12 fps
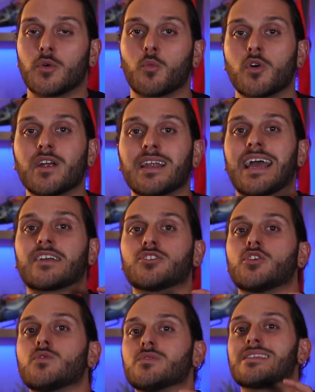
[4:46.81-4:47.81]
we're going to
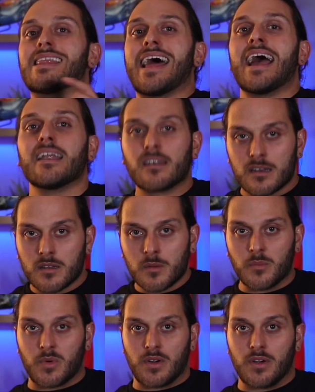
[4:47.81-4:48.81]
actually use that
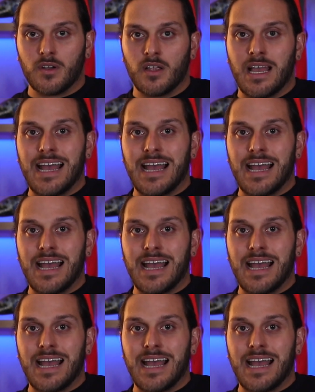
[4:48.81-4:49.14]
number